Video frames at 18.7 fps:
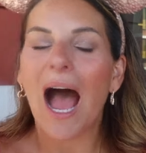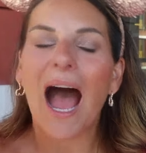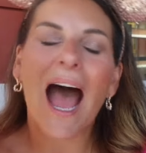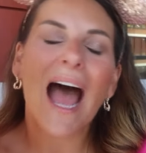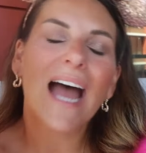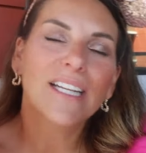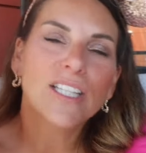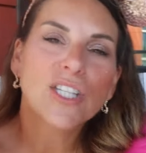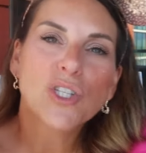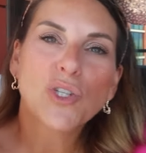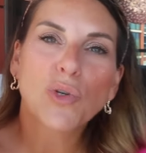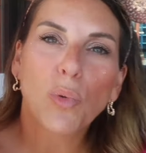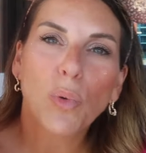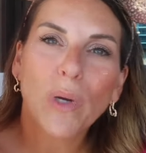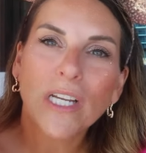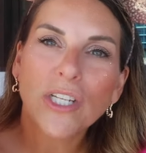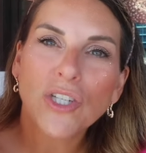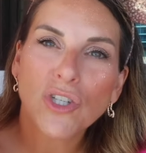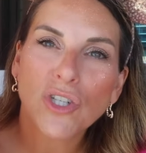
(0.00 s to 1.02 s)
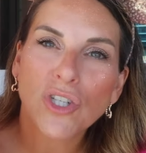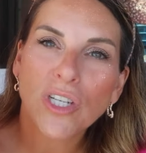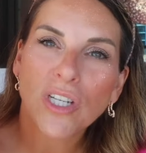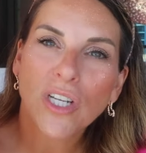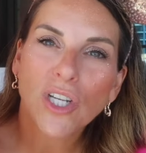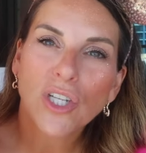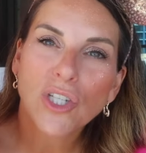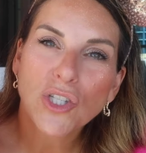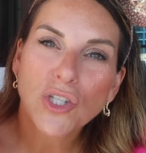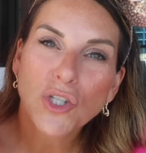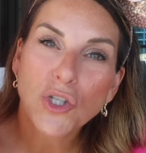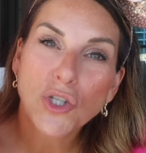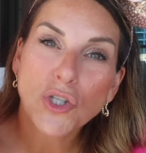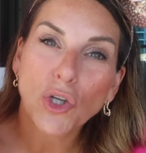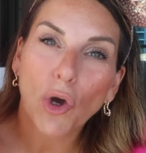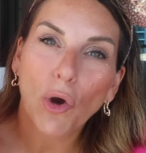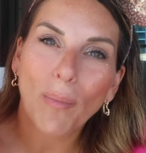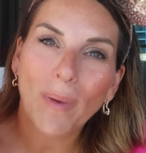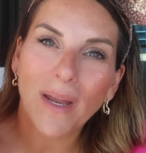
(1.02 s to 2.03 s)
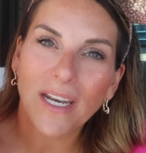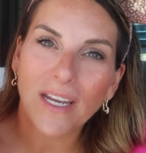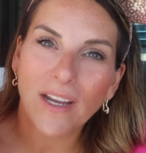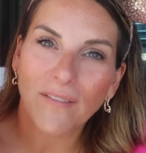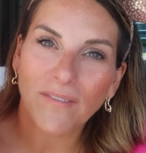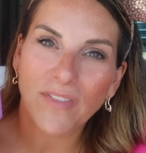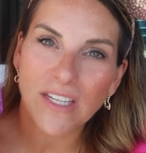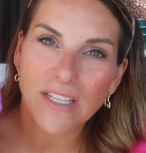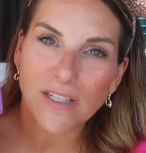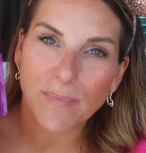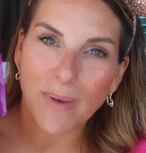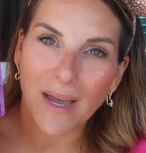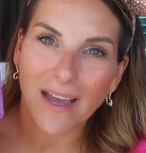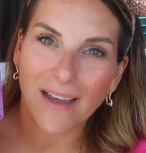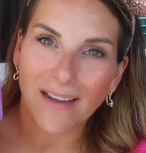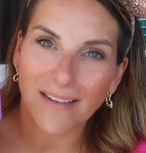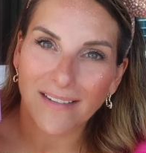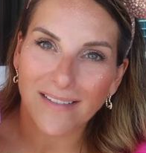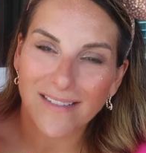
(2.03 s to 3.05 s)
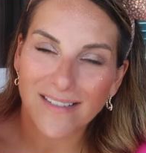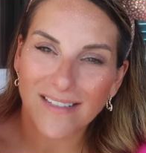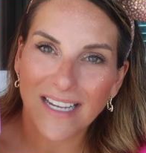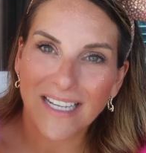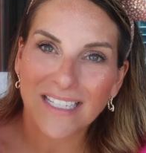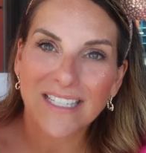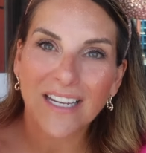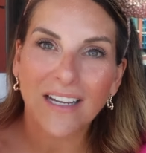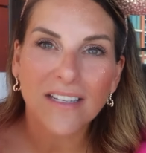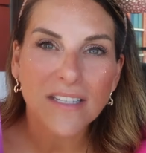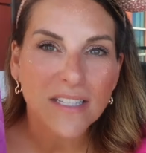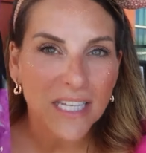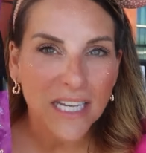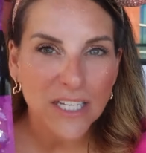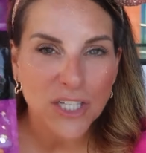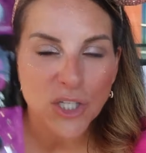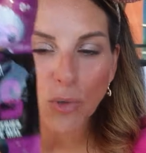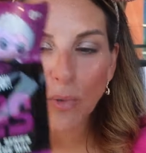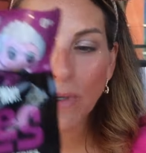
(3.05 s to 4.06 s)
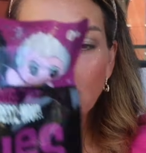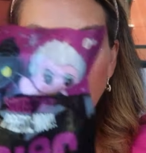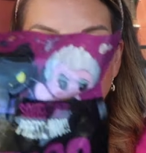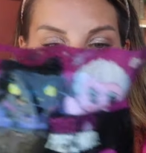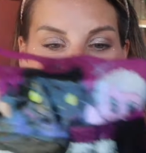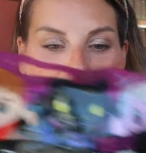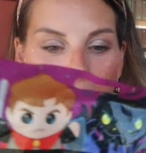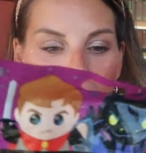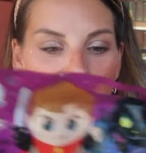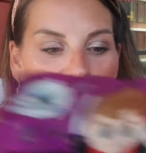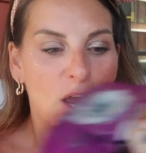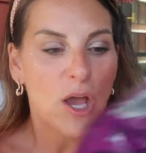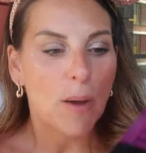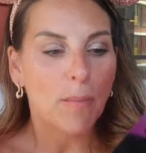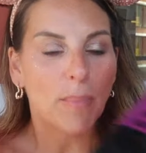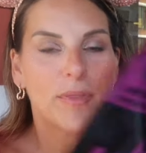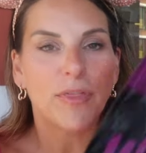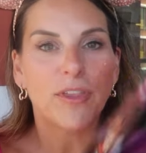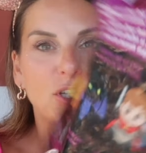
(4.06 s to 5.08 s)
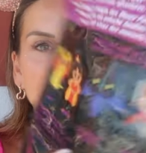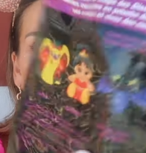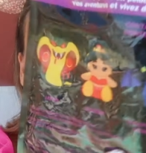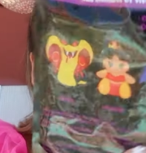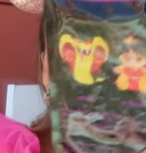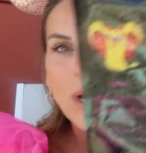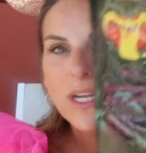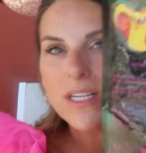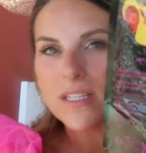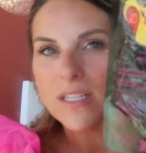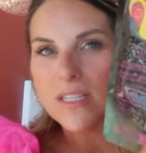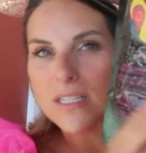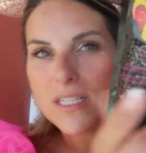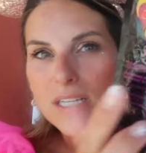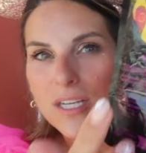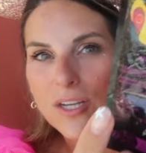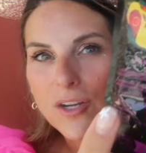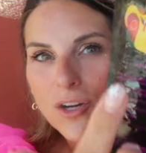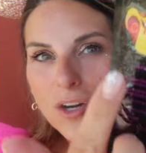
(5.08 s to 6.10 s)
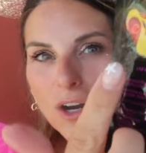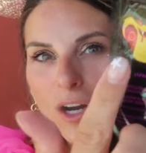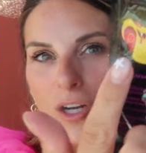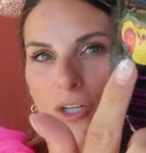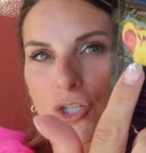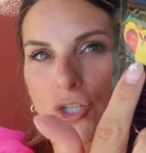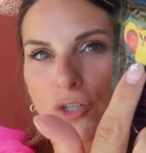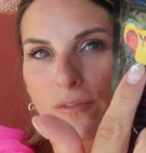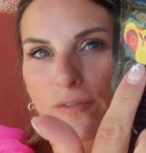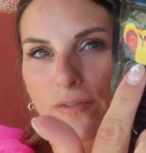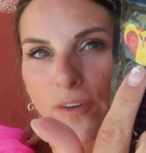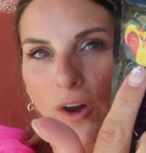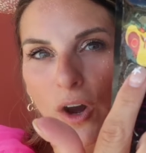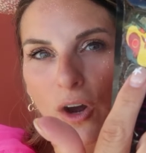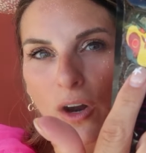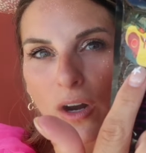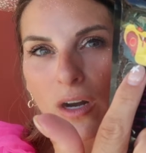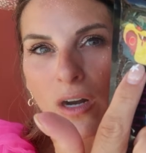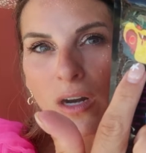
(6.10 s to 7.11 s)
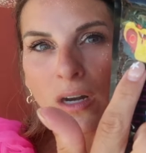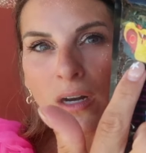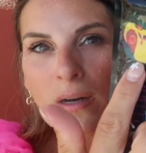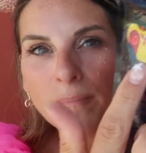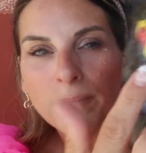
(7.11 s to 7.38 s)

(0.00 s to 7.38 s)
I squished so many of these bags. It does say squeeze me, but the choices here are Jafar,